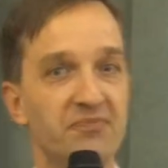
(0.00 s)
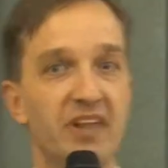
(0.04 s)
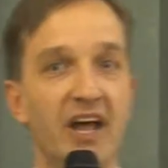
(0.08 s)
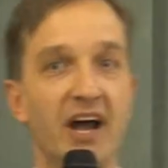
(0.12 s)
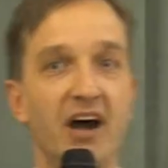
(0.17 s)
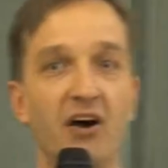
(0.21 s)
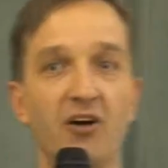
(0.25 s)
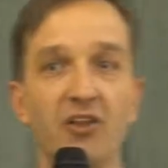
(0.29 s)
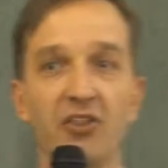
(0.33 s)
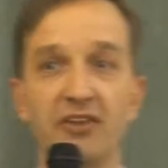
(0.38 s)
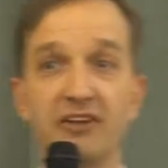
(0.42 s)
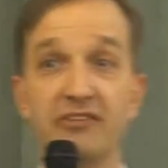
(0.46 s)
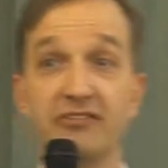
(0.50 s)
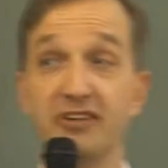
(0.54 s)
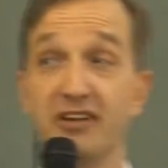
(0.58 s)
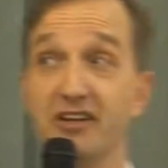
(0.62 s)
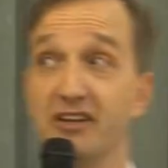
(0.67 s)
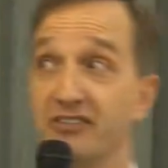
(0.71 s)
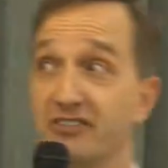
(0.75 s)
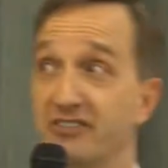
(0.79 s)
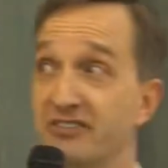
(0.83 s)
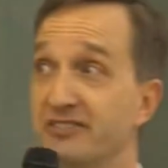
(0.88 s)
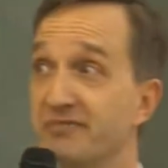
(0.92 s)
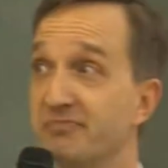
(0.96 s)
Now, this
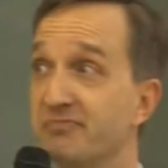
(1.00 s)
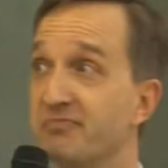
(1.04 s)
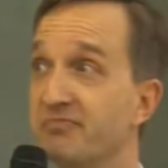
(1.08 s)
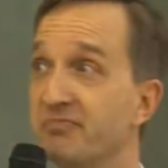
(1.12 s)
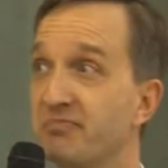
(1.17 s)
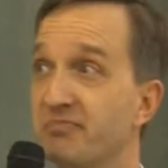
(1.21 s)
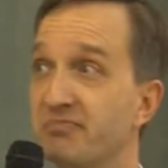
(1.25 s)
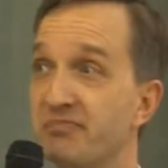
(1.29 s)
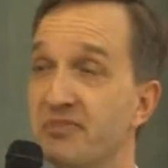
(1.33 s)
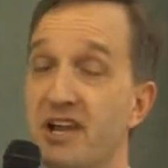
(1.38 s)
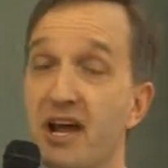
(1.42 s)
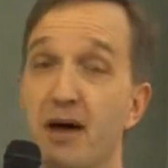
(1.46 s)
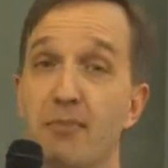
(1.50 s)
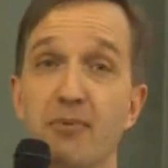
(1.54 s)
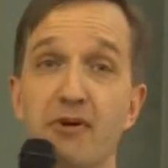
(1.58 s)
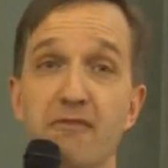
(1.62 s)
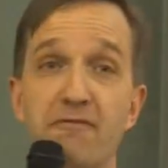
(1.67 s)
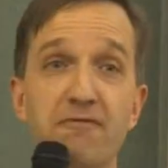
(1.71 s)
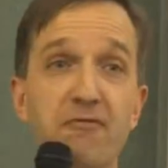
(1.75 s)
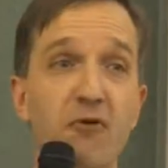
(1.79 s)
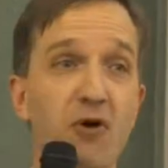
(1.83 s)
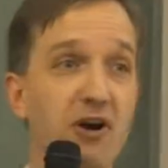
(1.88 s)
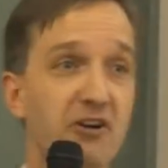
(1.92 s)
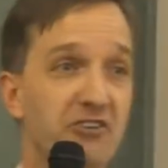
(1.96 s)
is number
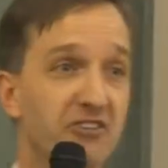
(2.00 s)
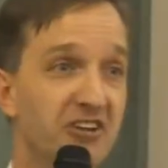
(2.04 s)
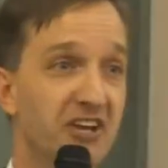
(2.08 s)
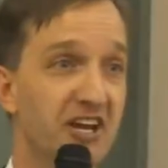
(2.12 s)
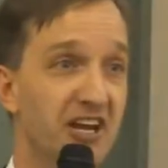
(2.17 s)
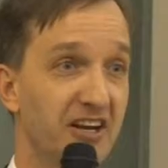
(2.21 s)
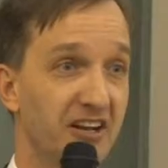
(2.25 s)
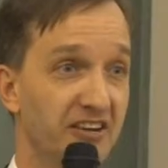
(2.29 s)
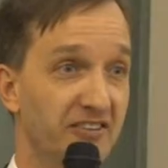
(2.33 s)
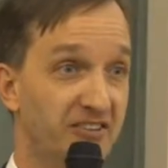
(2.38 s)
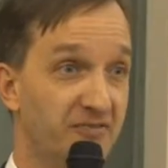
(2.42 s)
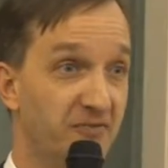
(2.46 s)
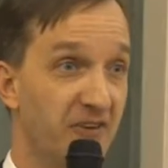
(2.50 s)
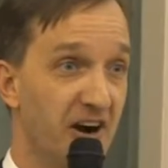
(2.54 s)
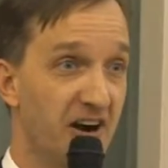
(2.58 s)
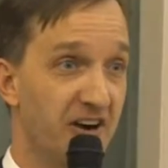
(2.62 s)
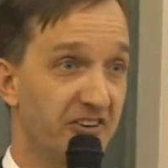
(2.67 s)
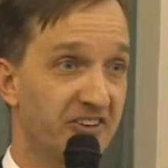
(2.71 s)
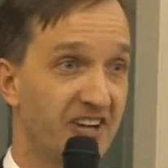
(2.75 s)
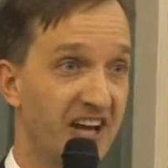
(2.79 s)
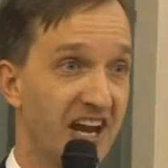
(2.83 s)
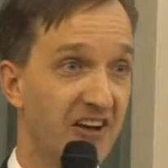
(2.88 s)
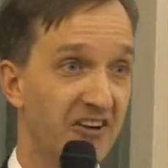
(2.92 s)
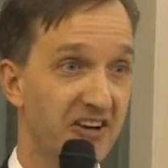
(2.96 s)
14 as far
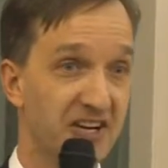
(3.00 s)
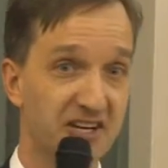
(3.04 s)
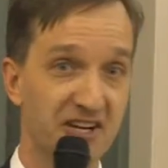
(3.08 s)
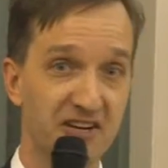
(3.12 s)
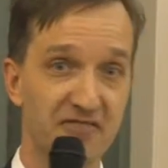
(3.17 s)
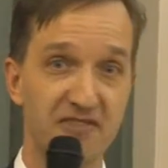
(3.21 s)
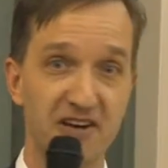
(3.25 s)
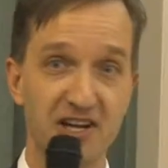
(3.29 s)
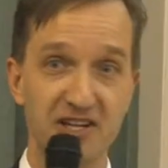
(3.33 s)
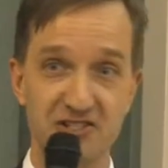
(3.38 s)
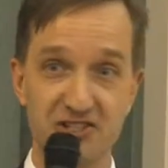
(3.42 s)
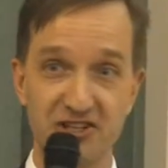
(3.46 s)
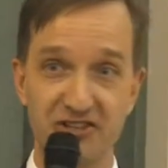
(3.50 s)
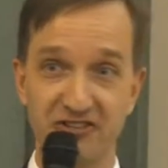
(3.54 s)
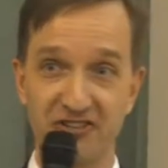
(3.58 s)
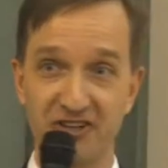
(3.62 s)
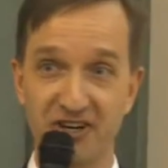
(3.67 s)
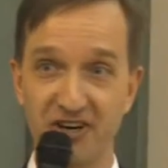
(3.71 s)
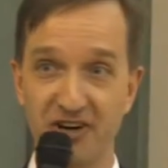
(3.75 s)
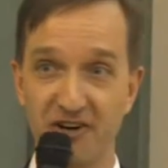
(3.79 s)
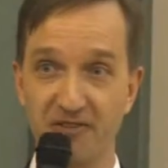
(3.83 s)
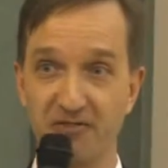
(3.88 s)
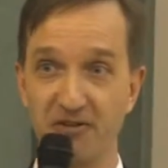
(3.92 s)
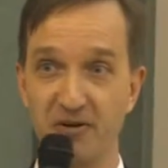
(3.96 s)
as county conventions
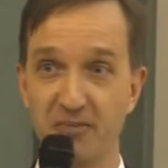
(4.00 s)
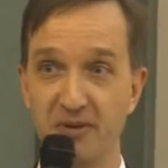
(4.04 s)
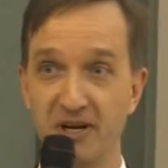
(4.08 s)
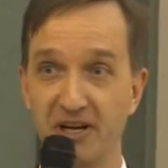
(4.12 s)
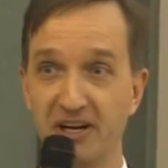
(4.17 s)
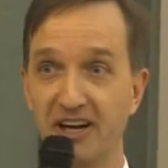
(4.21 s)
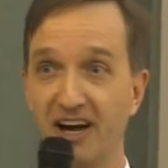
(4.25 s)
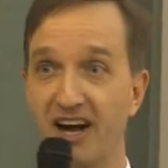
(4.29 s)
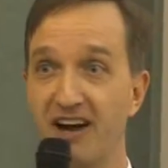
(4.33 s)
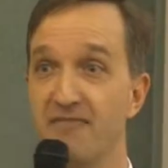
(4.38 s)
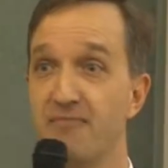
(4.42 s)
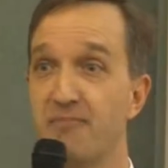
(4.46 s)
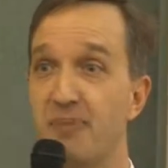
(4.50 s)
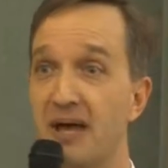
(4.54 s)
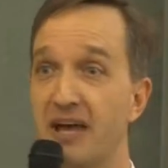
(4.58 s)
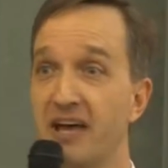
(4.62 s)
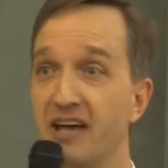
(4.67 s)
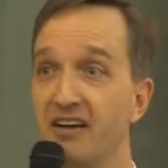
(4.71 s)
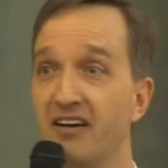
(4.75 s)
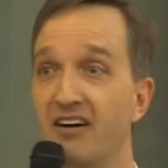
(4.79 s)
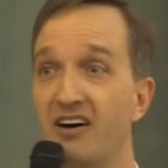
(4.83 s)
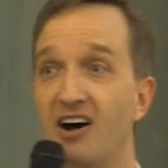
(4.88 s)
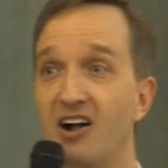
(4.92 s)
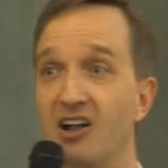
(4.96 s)
go for me. I've
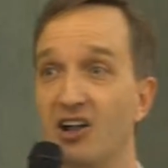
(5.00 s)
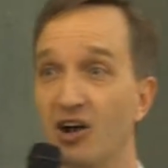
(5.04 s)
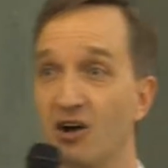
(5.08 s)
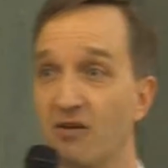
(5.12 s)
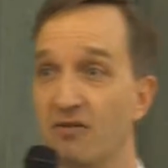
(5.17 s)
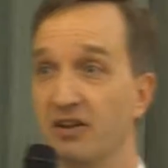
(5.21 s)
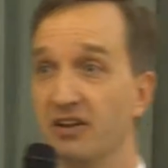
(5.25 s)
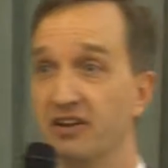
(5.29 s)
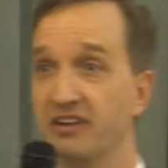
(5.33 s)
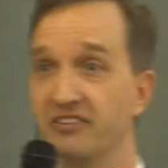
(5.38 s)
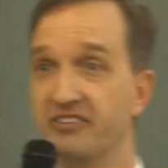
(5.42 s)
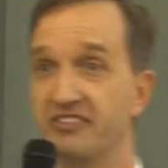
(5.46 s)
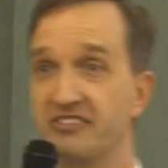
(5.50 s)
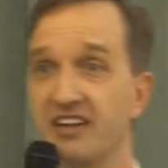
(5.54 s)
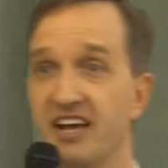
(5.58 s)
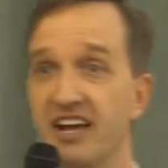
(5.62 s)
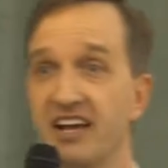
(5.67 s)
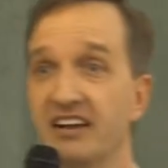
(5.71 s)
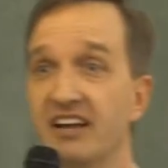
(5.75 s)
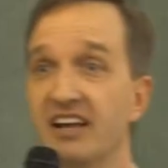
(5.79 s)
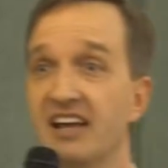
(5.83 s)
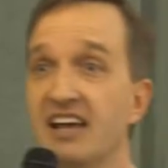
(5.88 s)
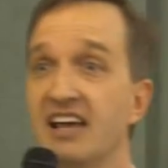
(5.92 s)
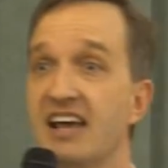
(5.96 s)
been all over this
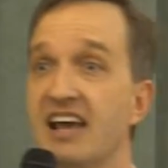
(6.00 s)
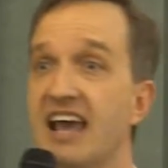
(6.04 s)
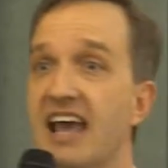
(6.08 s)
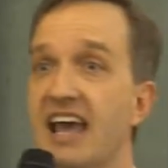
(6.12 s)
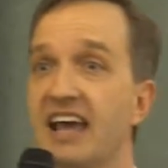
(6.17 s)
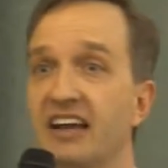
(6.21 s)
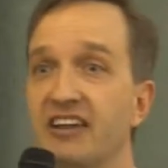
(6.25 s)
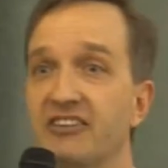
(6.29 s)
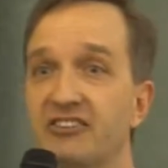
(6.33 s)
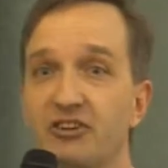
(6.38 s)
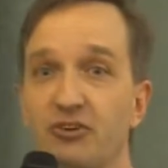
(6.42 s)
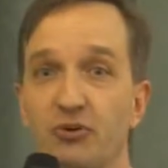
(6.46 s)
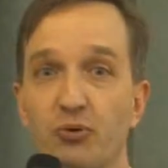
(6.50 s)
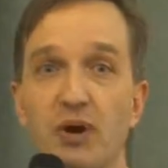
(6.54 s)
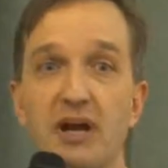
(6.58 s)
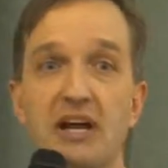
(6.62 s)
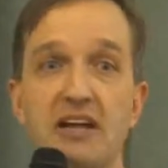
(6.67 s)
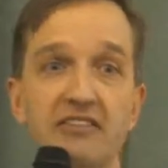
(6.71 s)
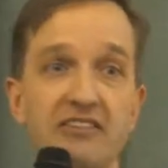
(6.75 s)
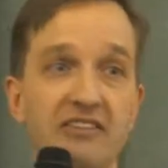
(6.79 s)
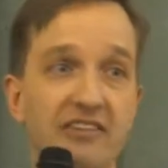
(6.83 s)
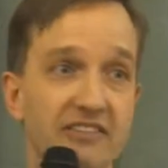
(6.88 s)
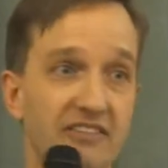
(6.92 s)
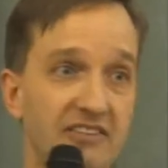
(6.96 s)
state, and it's
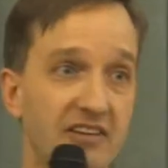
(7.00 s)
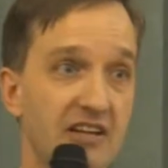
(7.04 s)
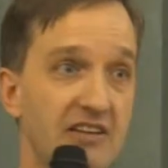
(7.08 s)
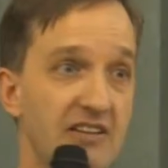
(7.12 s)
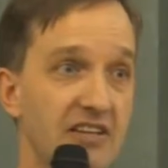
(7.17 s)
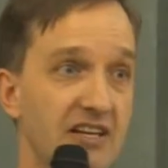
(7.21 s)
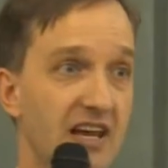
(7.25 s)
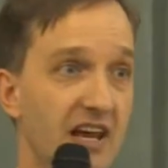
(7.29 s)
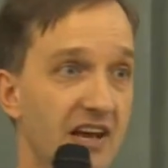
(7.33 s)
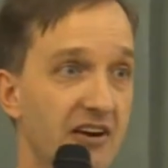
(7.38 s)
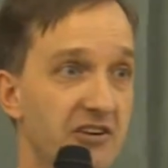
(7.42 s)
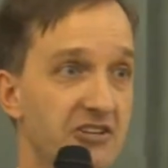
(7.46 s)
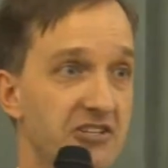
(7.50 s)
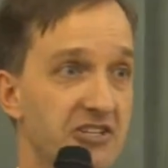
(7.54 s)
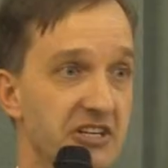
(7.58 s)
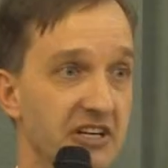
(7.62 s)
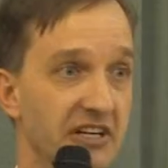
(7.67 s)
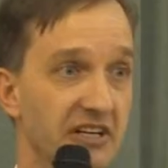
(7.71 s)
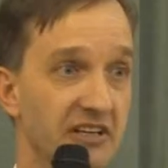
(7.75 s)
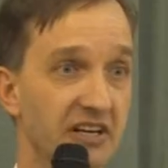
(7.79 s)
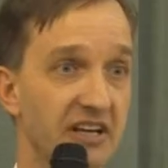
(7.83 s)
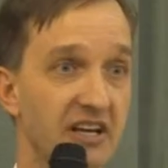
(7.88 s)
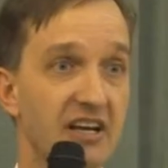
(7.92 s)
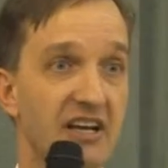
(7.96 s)
great to see the
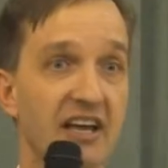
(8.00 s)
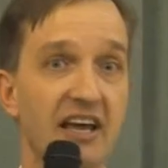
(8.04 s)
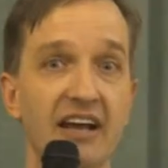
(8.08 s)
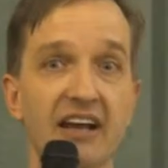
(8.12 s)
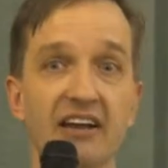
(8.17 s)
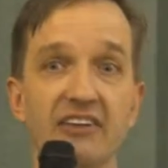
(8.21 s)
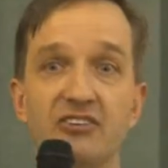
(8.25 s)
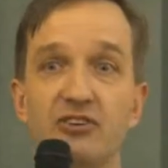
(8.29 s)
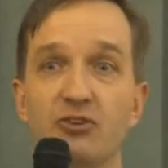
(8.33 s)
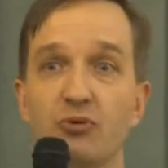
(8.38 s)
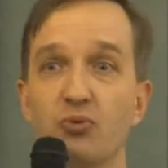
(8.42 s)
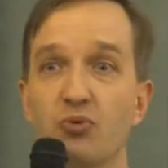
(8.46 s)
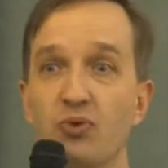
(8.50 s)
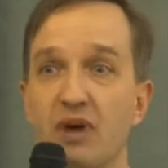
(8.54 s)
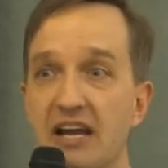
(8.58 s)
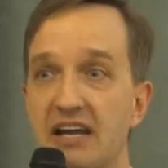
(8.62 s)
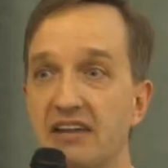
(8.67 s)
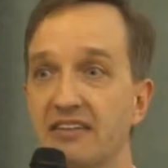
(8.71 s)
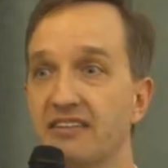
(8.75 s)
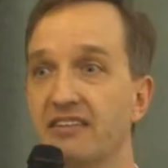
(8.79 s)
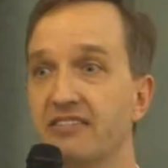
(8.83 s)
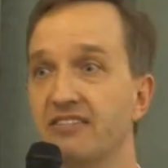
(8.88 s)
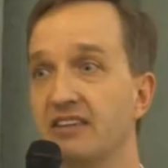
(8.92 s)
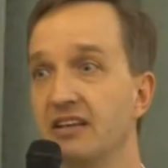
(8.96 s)
energy, and it's
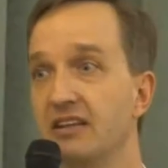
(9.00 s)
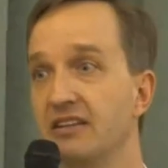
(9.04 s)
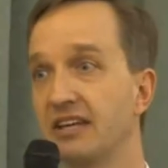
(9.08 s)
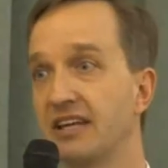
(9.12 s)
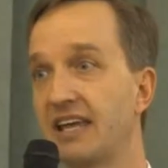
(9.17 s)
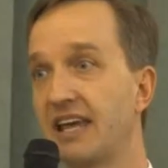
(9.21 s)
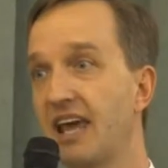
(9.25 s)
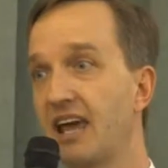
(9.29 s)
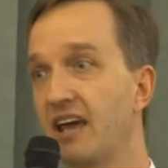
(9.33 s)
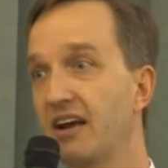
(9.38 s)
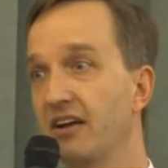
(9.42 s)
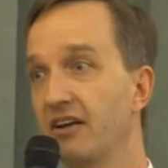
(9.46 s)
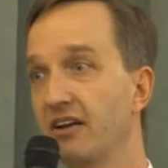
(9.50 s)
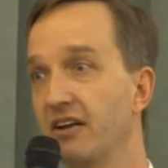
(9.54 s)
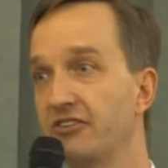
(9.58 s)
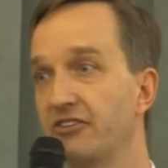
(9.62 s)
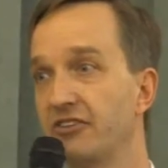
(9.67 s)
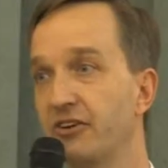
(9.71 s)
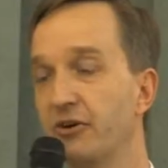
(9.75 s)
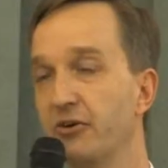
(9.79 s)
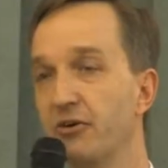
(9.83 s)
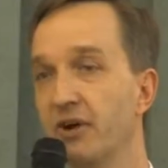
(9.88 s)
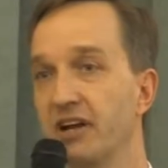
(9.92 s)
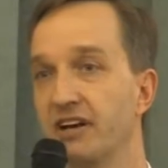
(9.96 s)
great to see the candidates
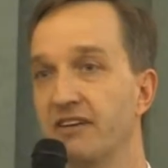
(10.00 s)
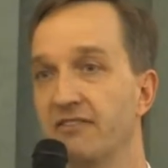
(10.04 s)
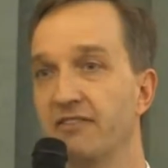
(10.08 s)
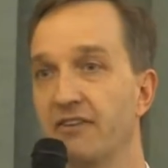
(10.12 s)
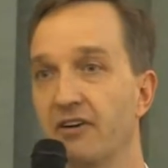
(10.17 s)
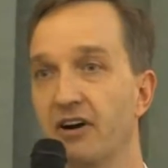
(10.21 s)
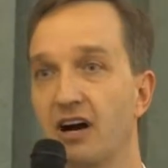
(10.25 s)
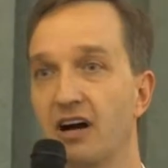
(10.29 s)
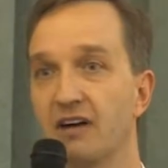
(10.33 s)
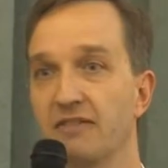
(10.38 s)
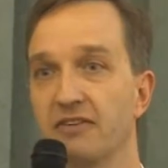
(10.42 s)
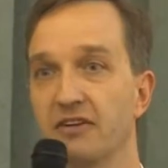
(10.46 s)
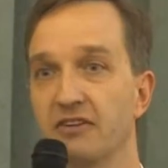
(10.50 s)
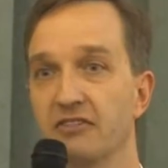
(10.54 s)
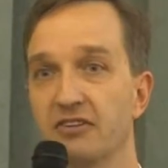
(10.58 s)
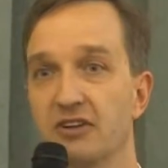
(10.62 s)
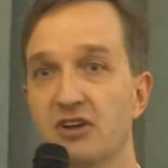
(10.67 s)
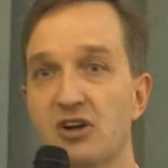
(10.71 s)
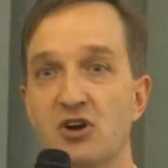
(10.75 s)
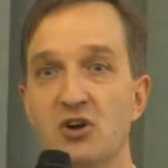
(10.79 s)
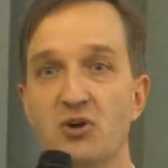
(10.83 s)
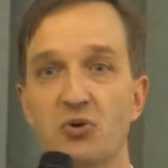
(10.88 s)
that are running for office.